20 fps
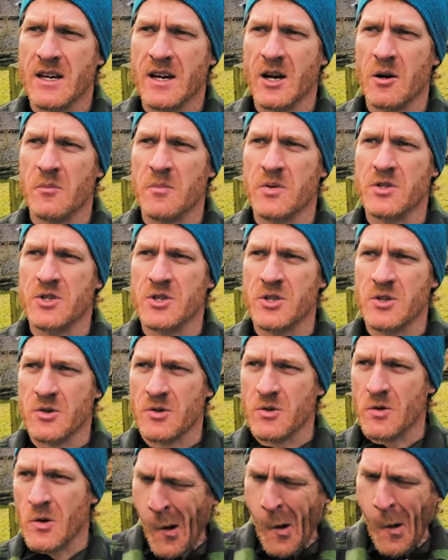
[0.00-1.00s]
up
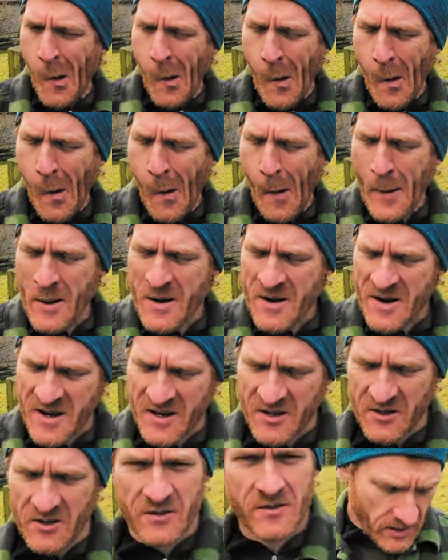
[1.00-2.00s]
to, oh,
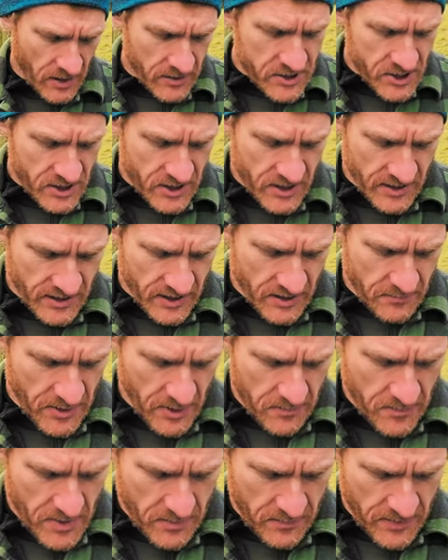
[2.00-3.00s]
hang on. I'm just going to get
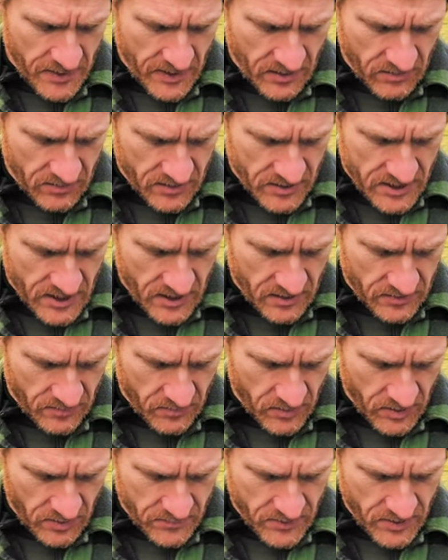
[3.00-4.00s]
my map out and tell you
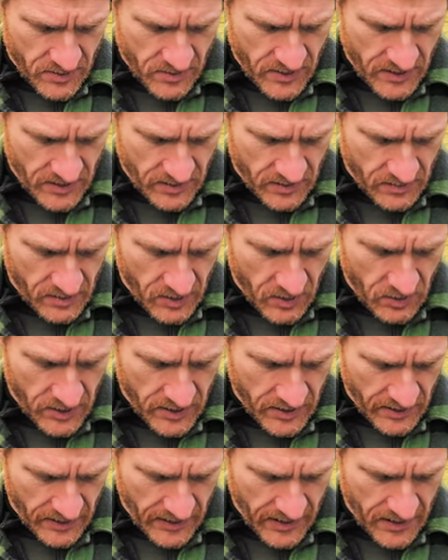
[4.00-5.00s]
what I'm doing,
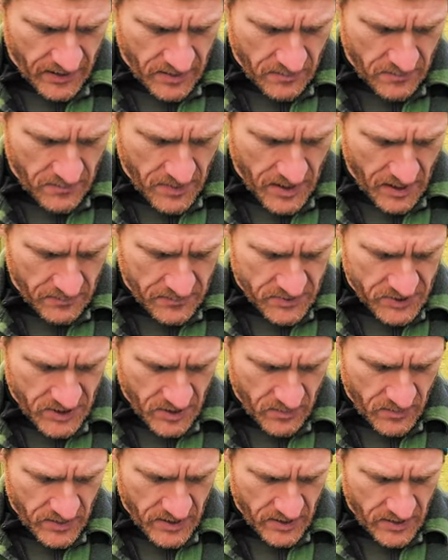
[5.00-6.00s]
looking at the map.
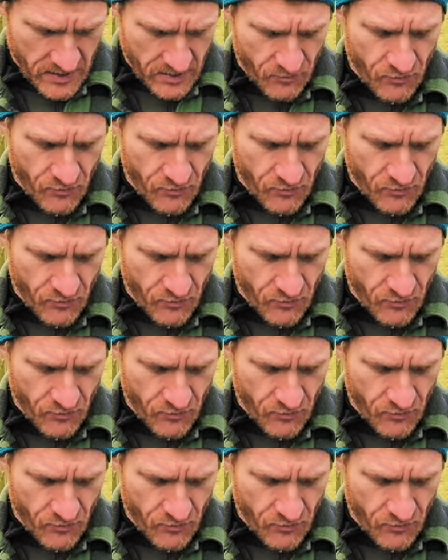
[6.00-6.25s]
So we're going to